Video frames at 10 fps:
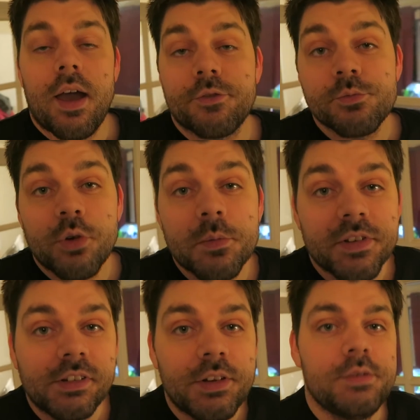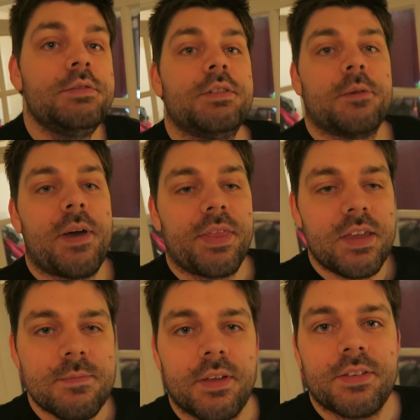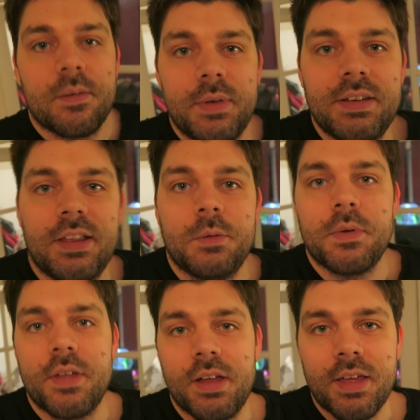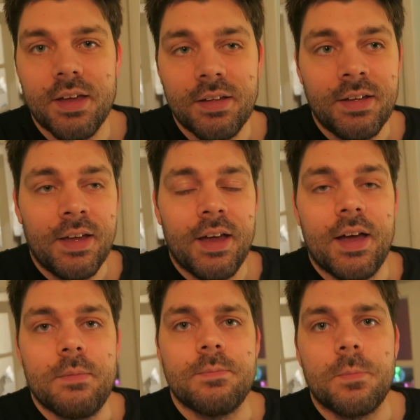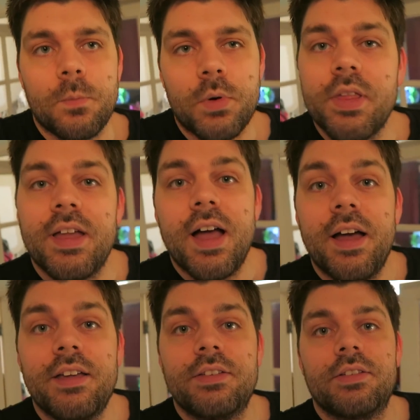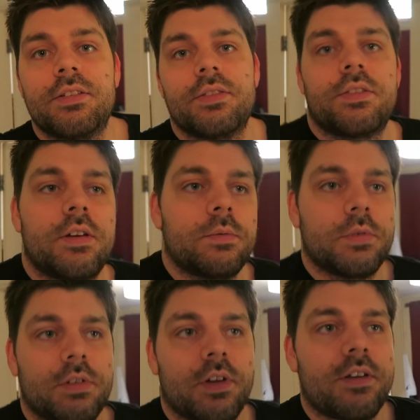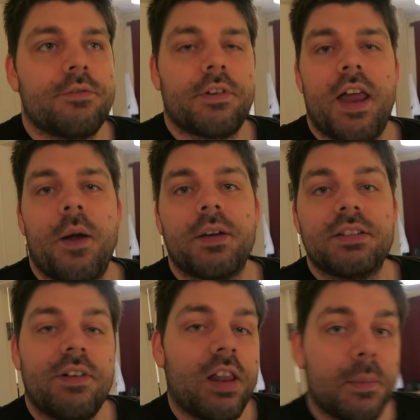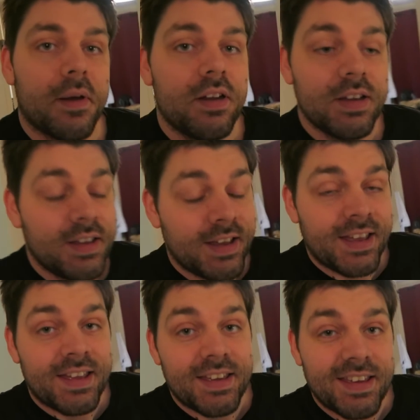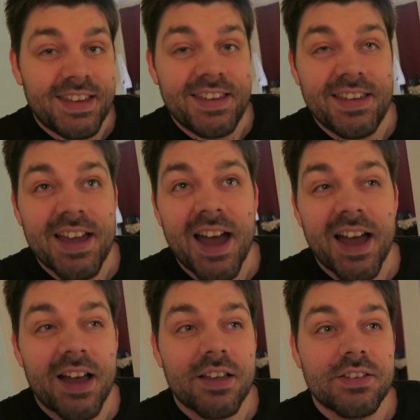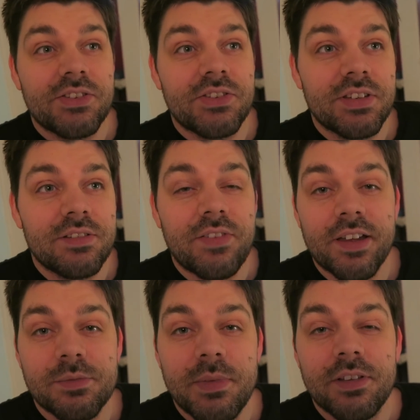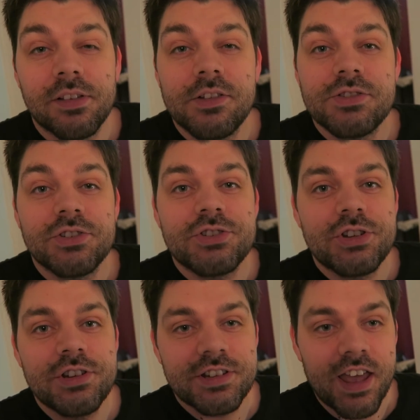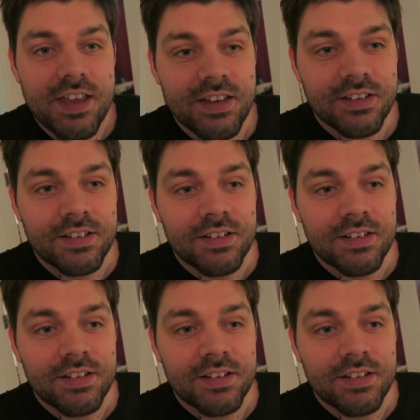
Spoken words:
I have some promising news about the emails I've been dealing with earlier. One of the guys that was looking for an iOS developer, he has invited me to lunch on Tuesday,